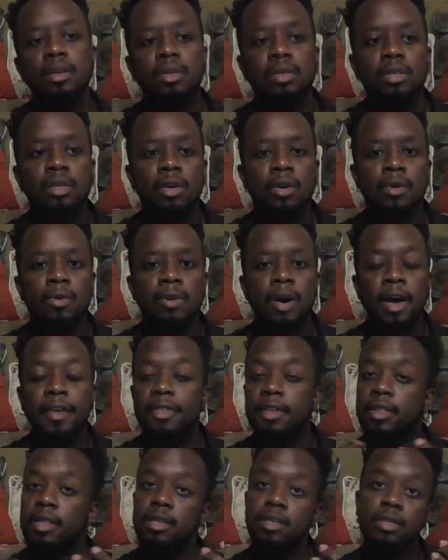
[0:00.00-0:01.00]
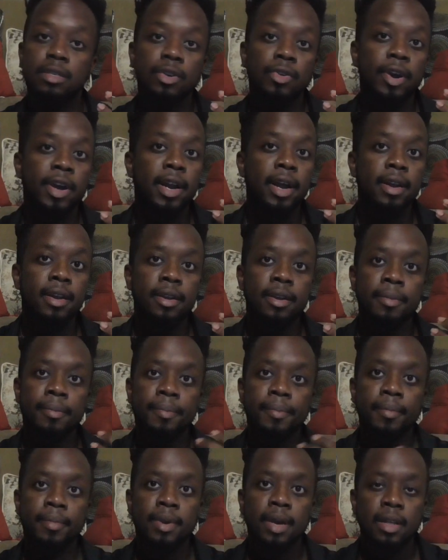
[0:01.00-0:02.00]
So I think this is a great idea.
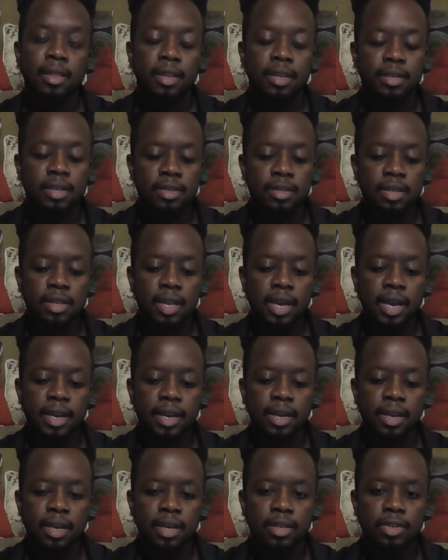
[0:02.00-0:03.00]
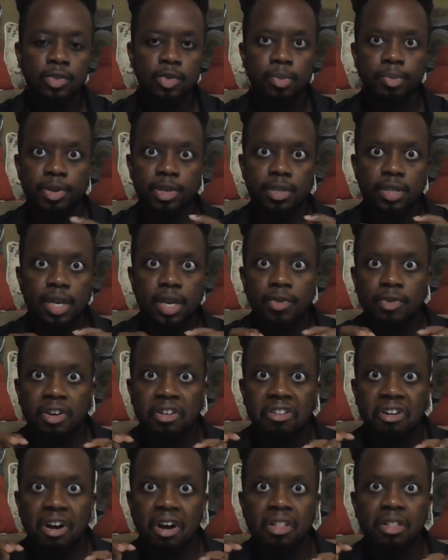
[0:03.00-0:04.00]
This isn't like any super
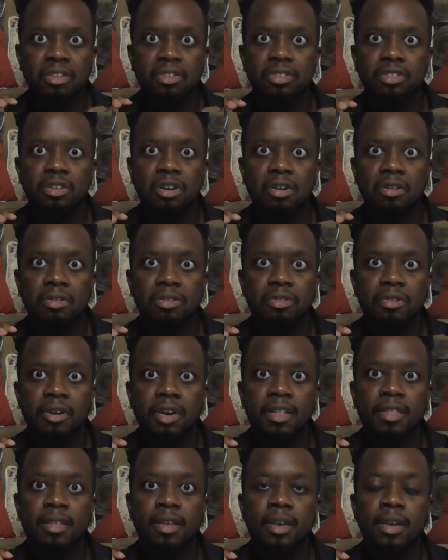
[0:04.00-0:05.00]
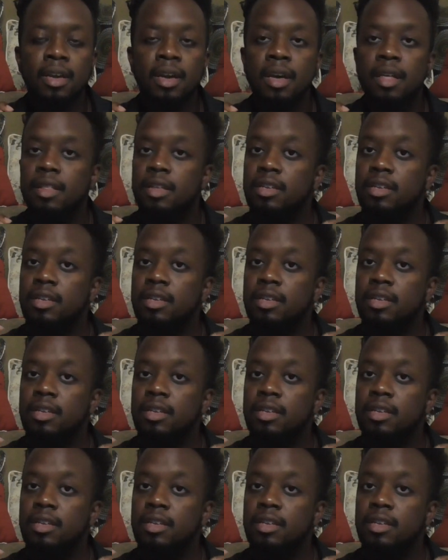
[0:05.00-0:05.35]
secret knowledge cult or anything.